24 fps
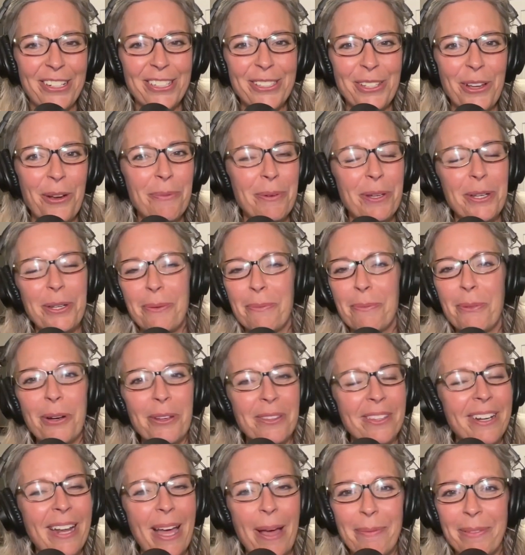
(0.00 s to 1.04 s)
So, but you're more
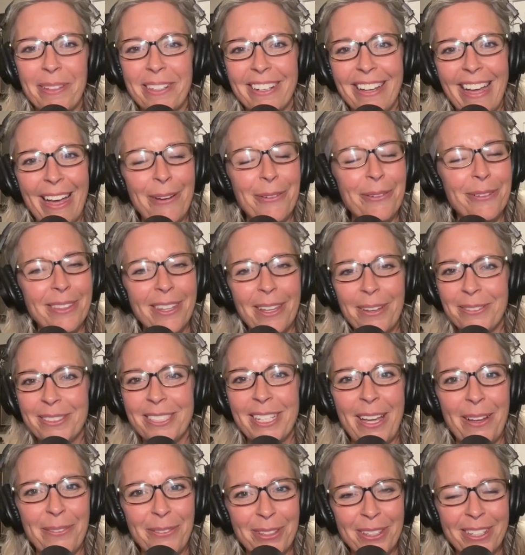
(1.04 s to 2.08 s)
than happy to, I would love to
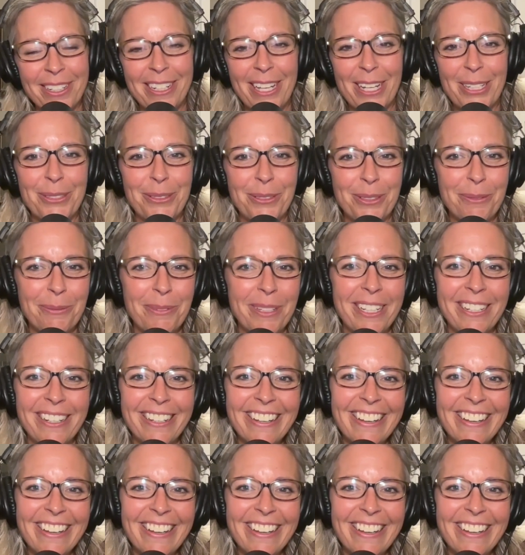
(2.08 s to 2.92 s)
have you connect with me